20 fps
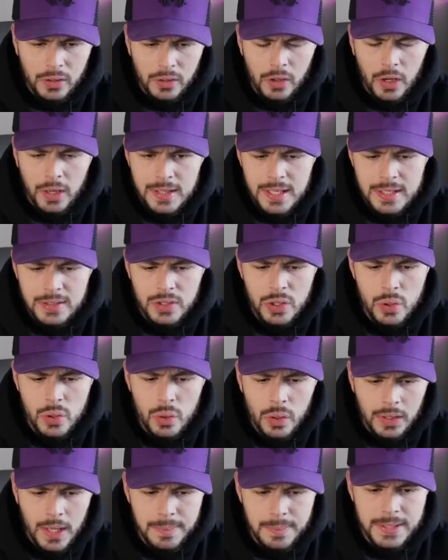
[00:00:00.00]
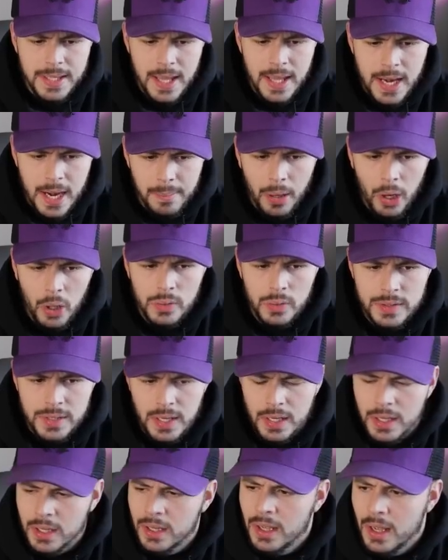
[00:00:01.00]
at these two clips that I
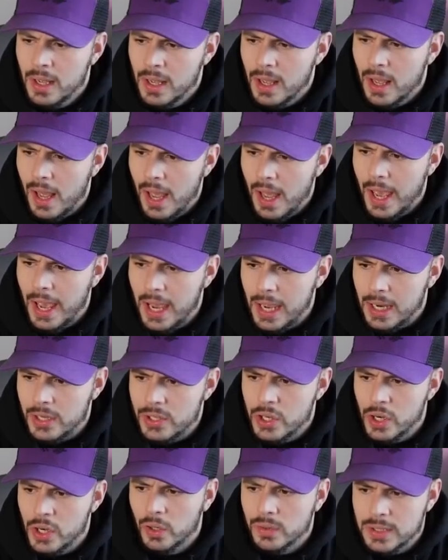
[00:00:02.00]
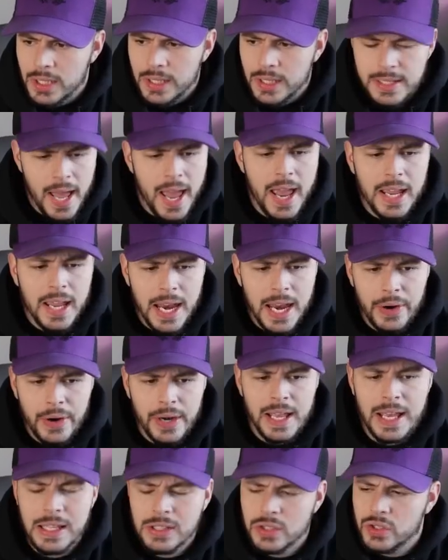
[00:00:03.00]
posted. And, you know, today Gary
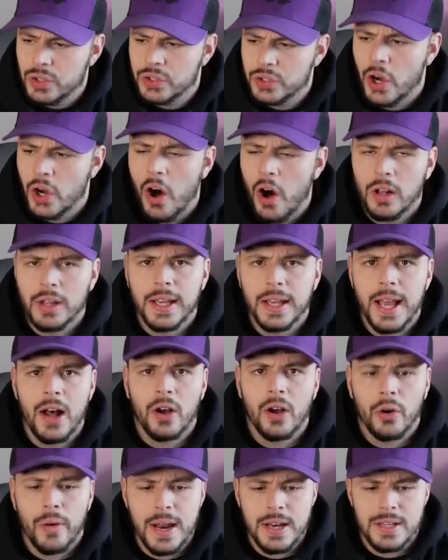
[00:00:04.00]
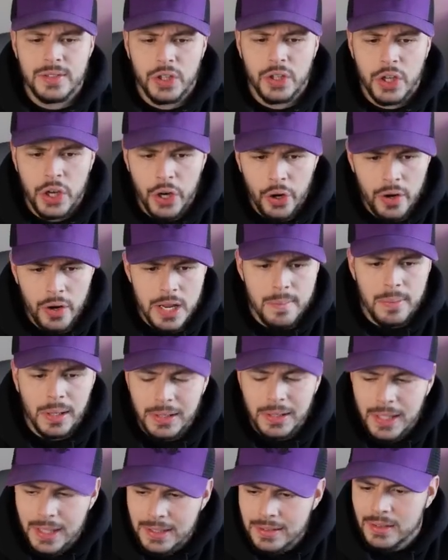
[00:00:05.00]
Gensler's calling Algorand a security, but
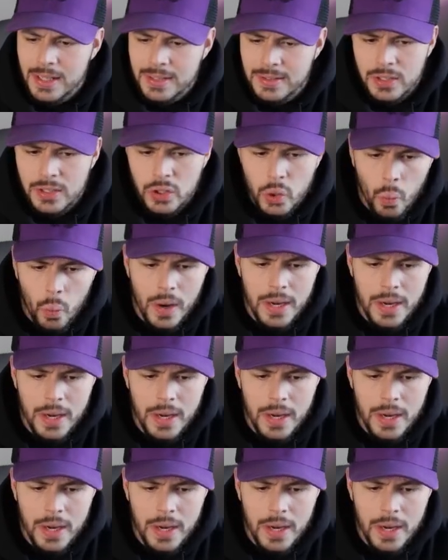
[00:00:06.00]
let's listen to what he